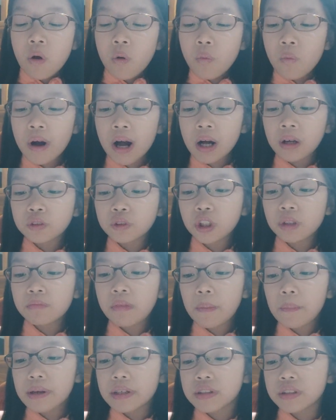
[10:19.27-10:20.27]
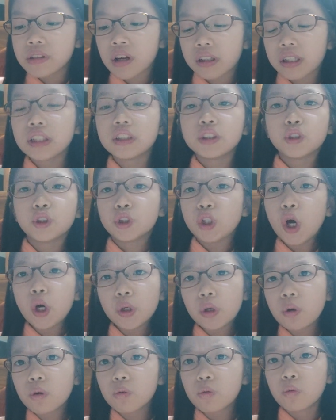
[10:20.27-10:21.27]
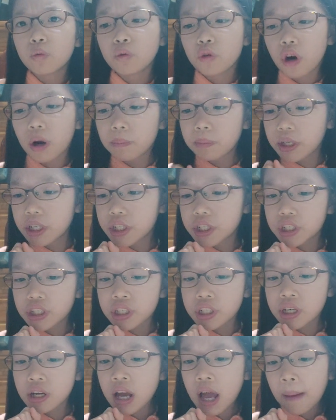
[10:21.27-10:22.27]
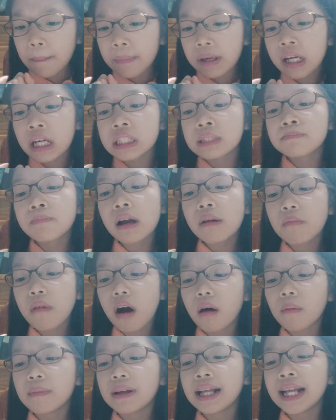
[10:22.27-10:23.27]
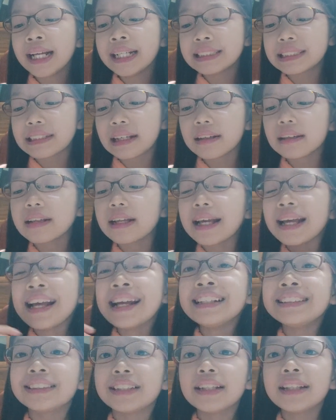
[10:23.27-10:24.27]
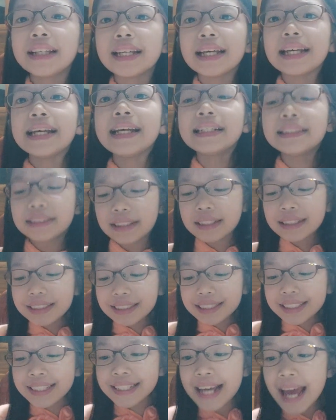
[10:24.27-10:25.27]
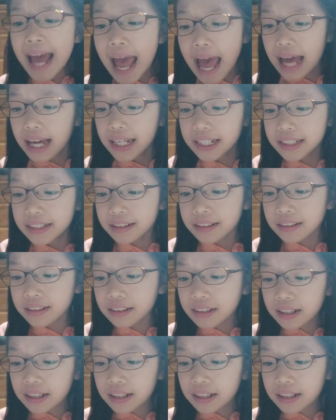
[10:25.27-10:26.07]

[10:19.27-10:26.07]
Well, your mom is talking total rubbish. Because my mom isn't dead.